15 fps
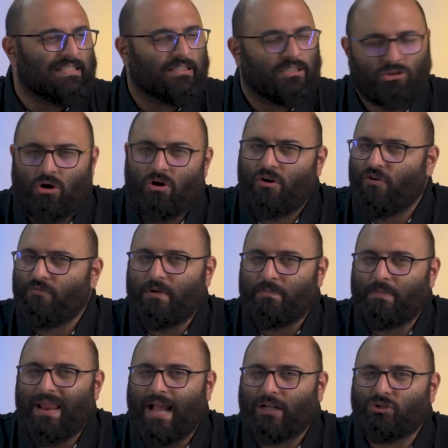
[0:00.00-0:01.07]
not a lot of
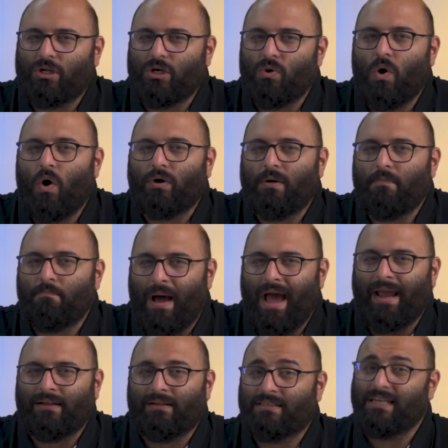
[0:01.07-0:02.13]
people actually go out and buy
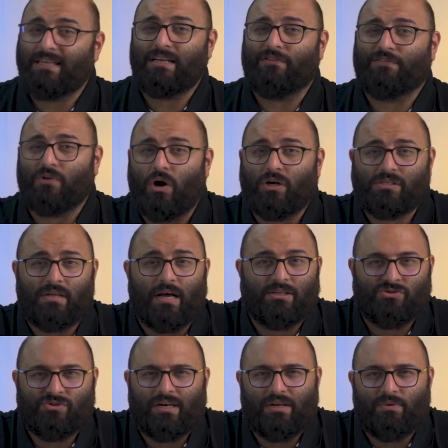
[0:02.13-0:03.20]
it. The city, of course,
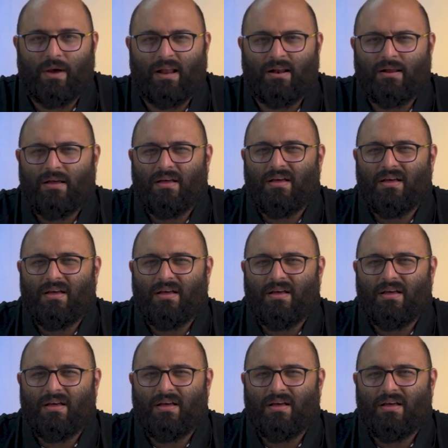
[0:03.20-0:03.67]
does really well.